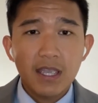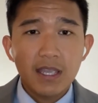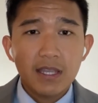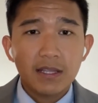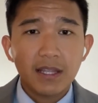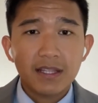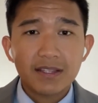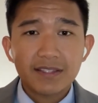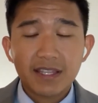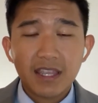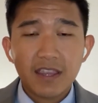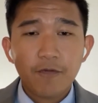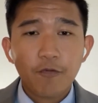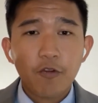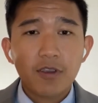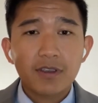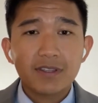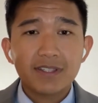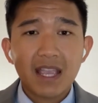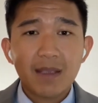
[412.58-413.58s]
let's say,
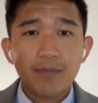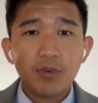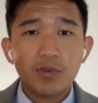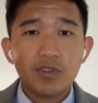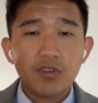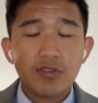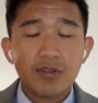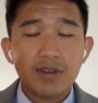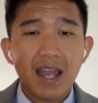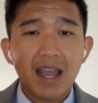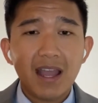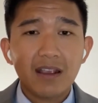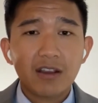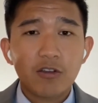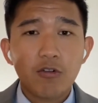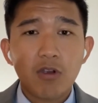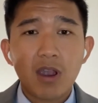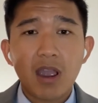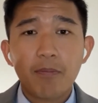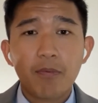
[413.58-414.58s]
for example, you're not
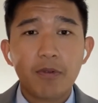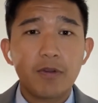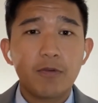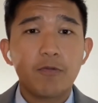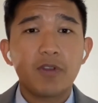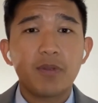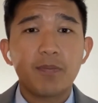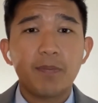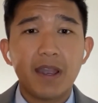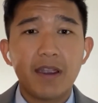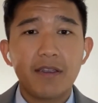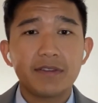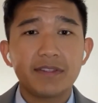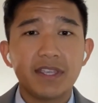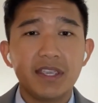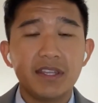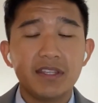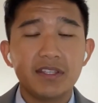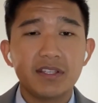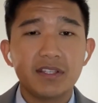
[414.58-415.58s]
cooperating with buyer's
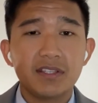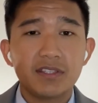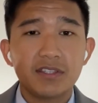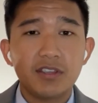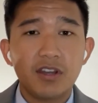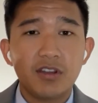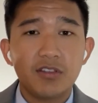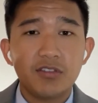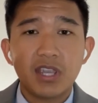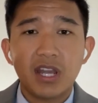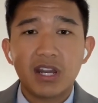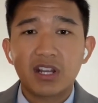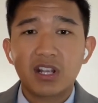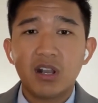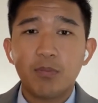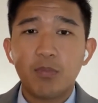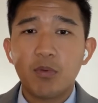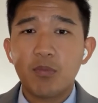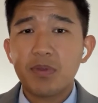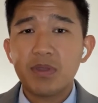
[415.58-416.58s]
agents. You know, you got a
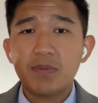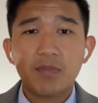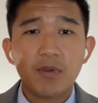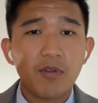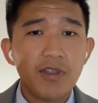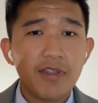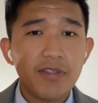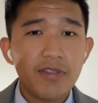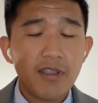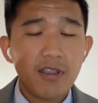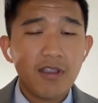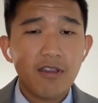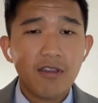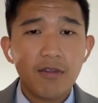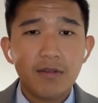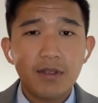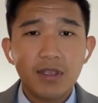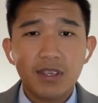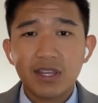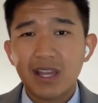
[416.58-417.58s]
couple people in
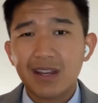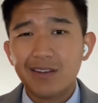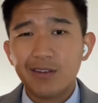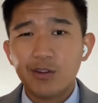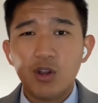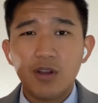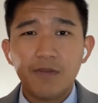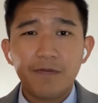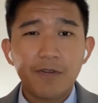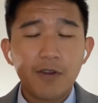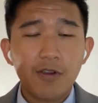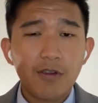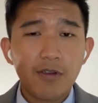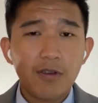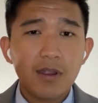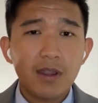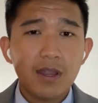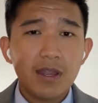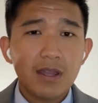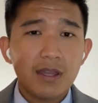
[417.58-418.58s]
there, got an
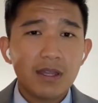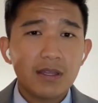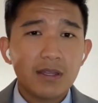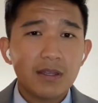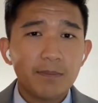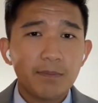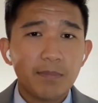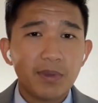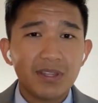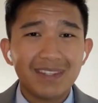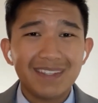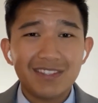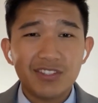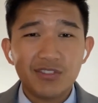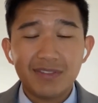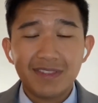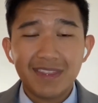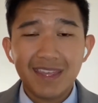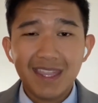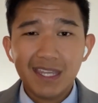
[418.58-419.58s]
offer, but did you
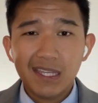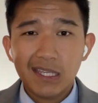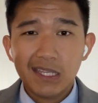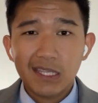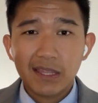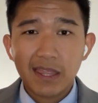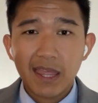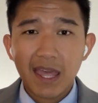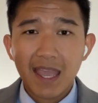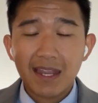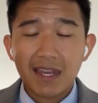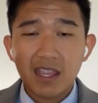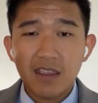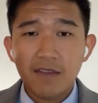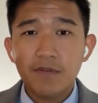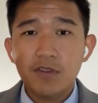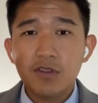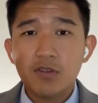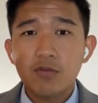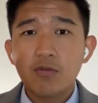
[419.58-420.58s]
think that
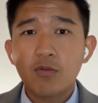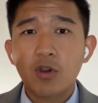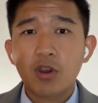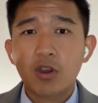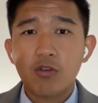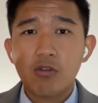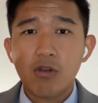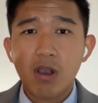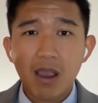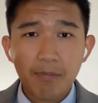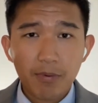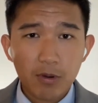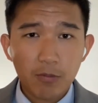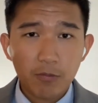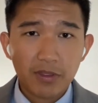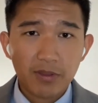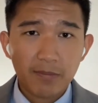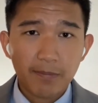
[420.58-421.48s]
if you were cooperating with a